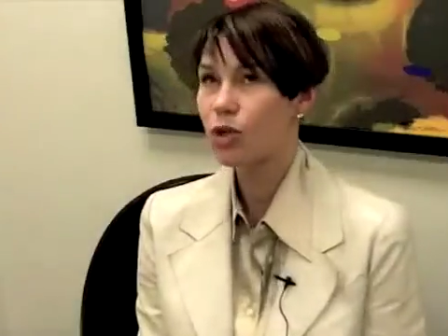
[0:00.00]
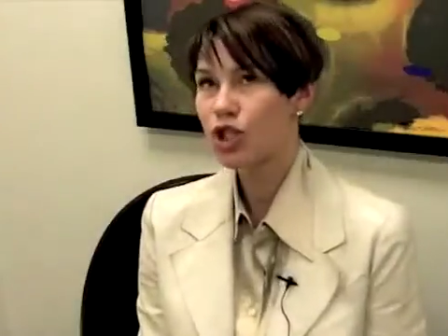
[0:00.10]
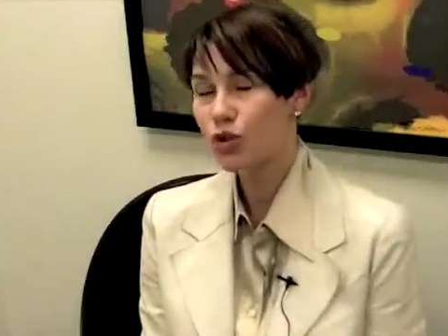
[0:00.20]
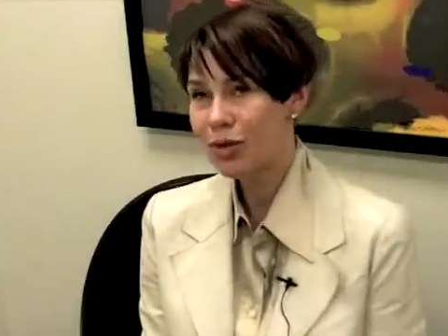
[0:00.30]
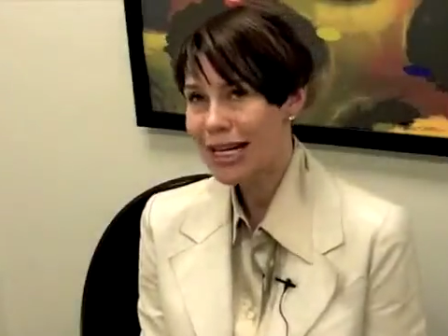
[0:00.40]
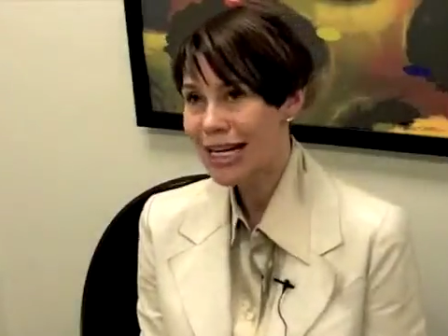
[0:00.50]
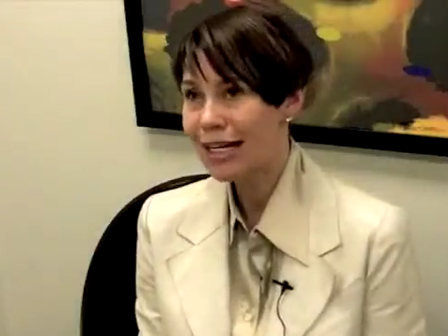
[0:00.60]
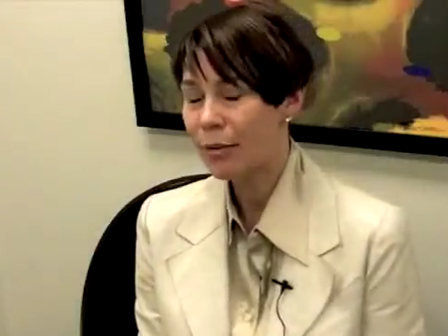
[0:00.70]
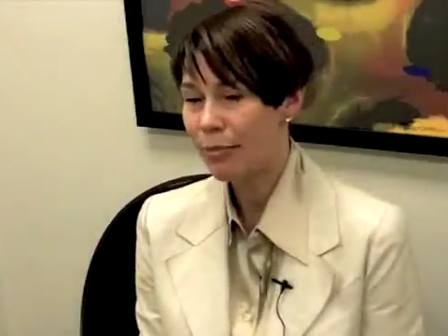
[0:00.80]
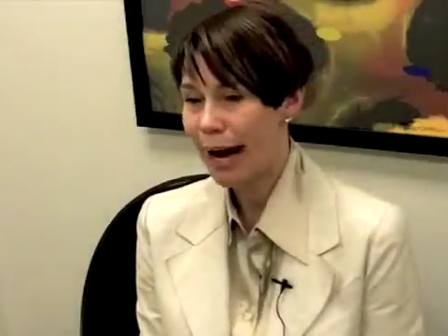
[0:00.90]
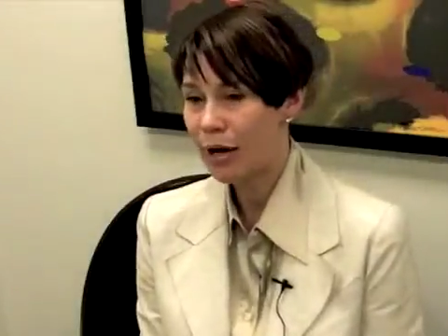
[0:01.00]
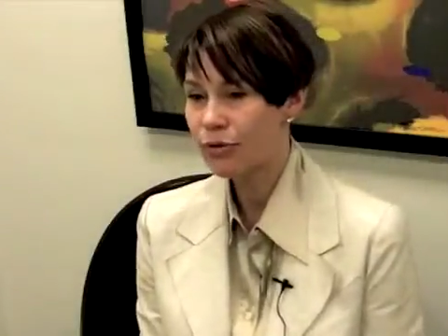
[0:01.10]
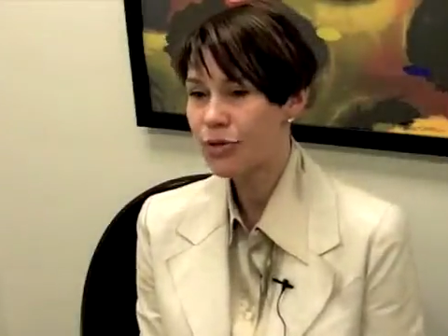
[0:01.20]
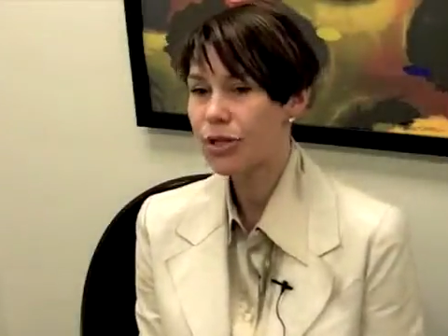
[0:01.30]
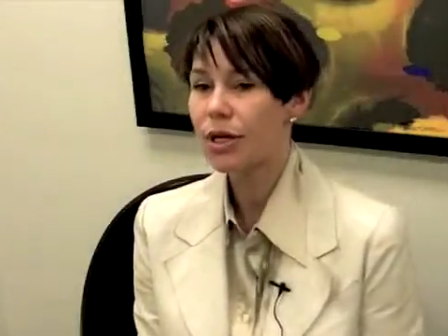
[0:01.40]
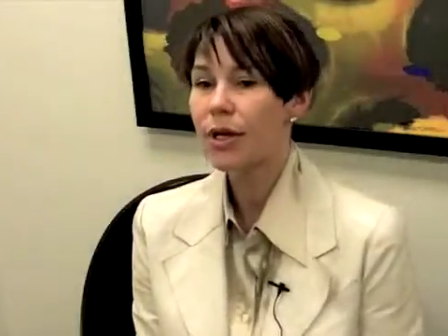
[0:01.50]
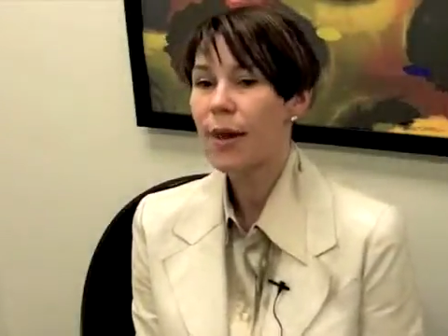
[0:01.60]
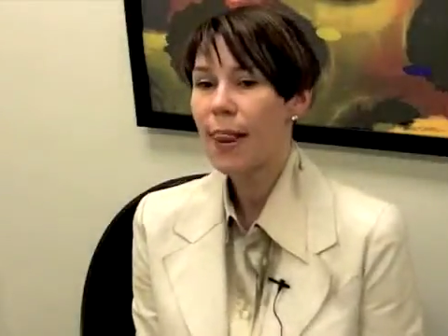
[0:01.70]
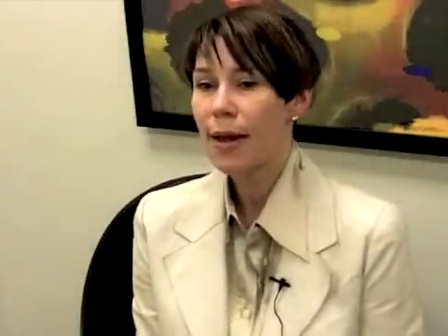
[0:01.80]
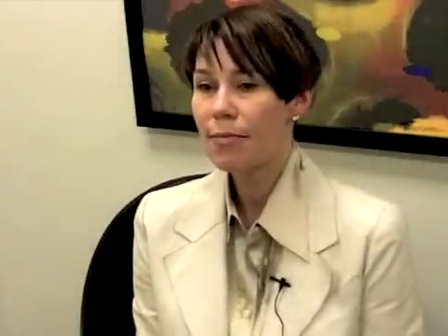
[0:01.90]
What's unique about
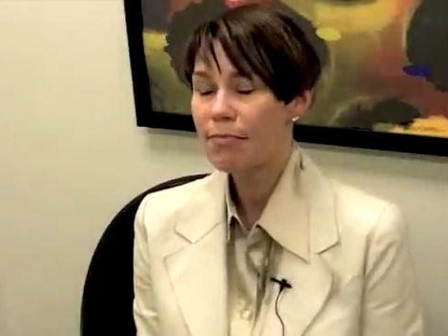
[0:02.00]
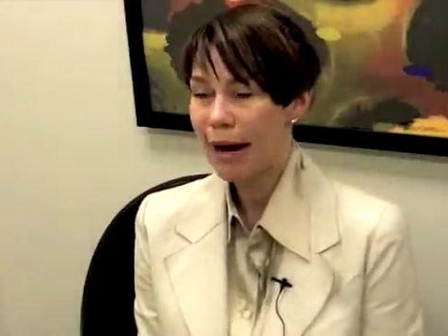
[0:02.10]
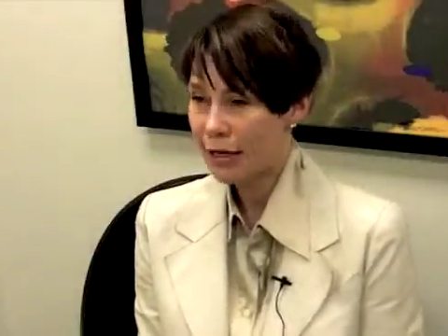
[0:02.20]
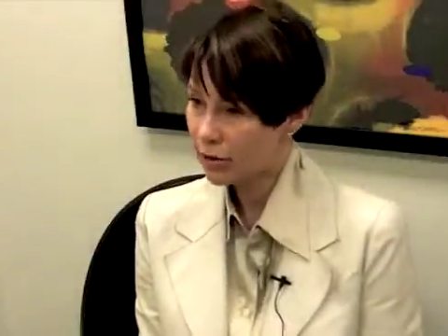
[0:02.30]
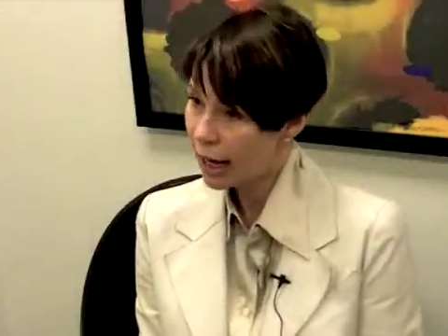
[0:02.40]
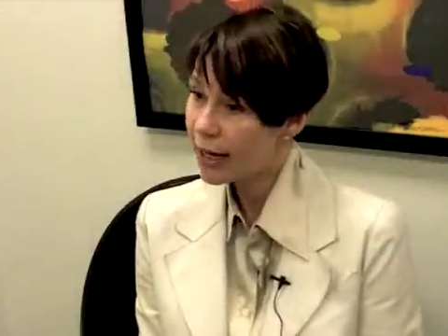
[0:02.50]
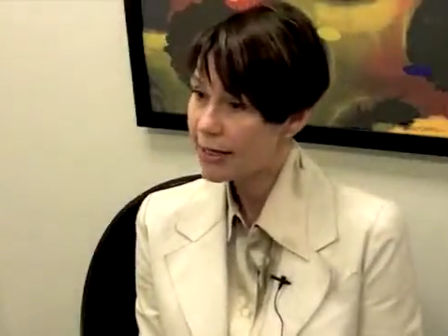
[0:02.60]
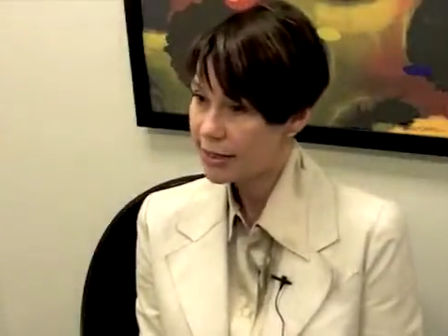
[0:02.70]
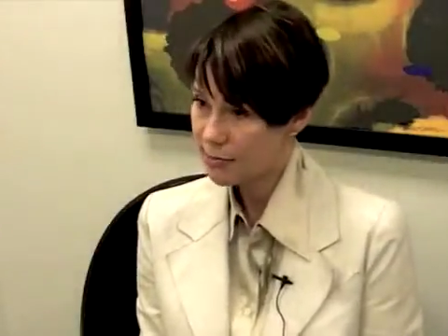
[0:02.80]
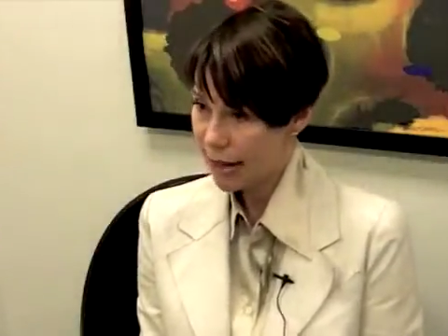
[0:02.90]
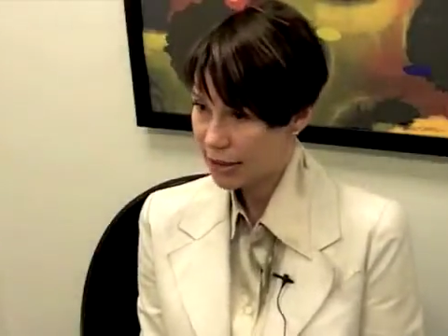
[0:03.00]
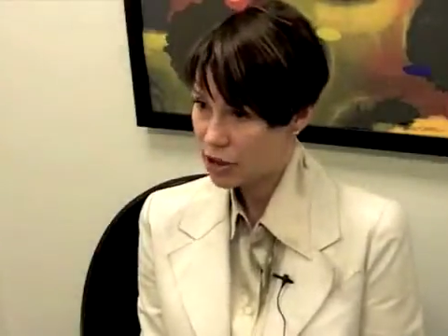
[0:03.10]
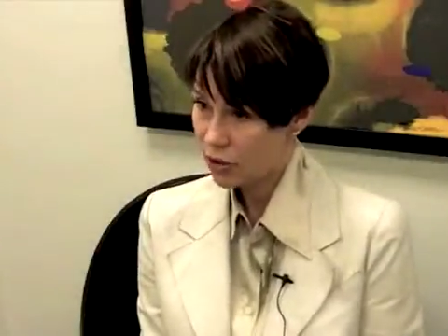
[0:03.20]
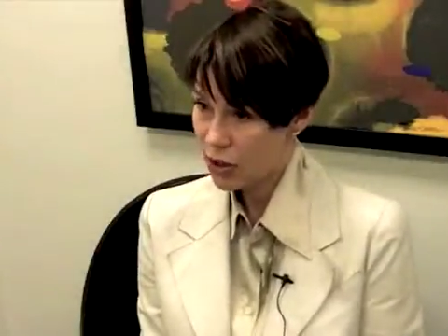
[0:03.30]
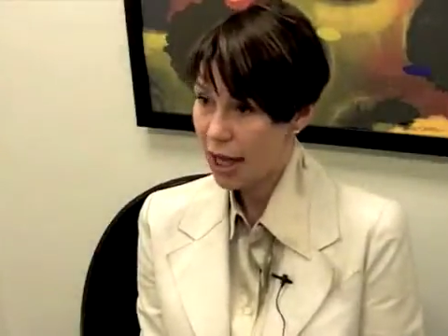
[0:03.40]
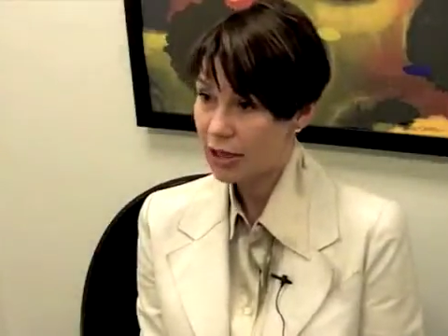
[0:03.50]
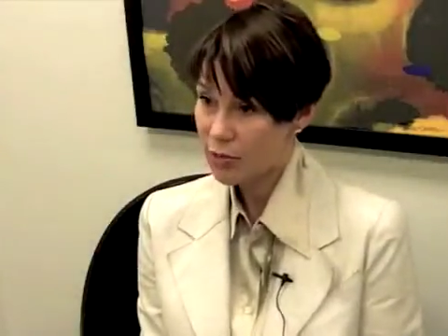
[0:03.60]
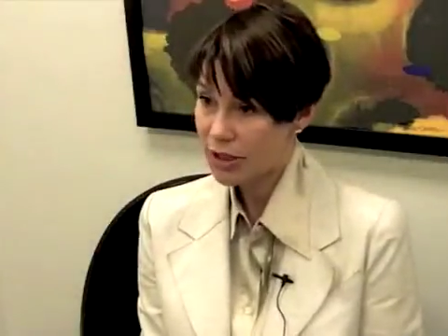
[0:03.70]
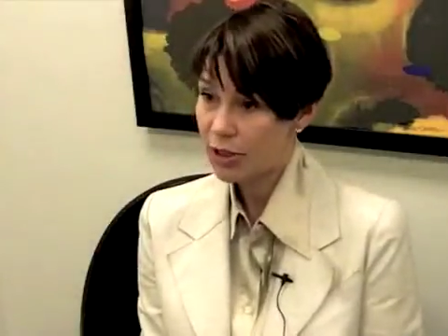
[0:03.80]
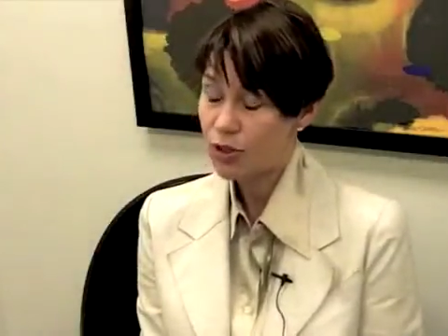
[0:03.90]
BioGaia's bacteria
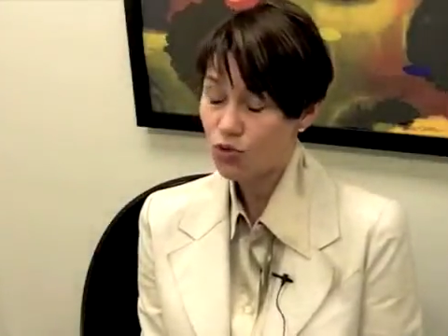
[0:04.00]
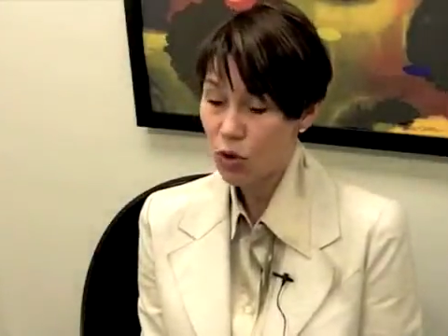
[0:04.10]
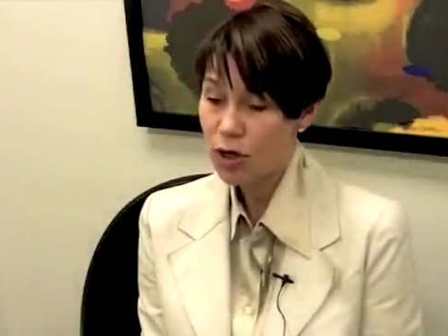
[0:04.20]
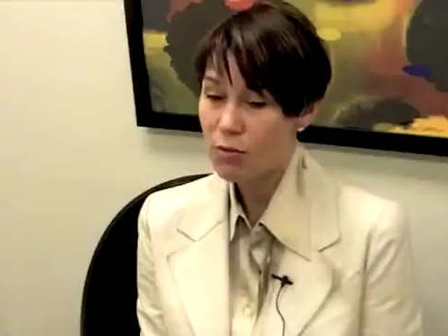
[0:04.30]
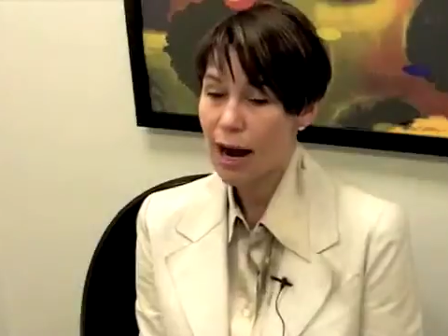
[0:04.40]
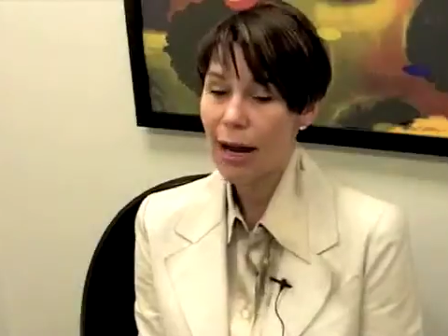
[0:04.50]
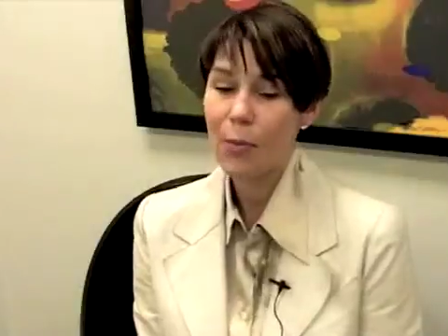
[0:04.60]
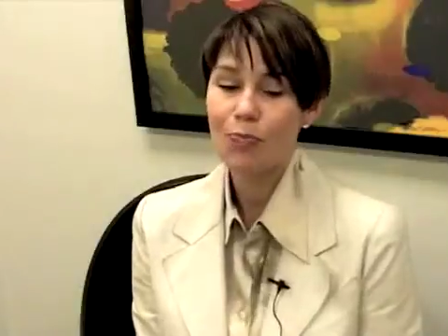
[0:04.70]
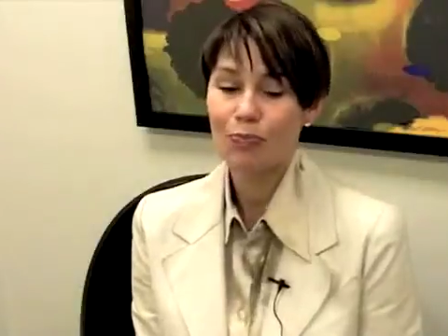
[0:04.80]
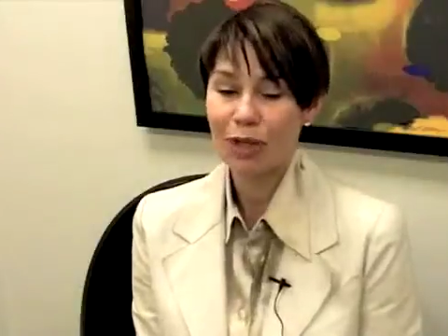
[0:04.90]
Lactobacillus reuteri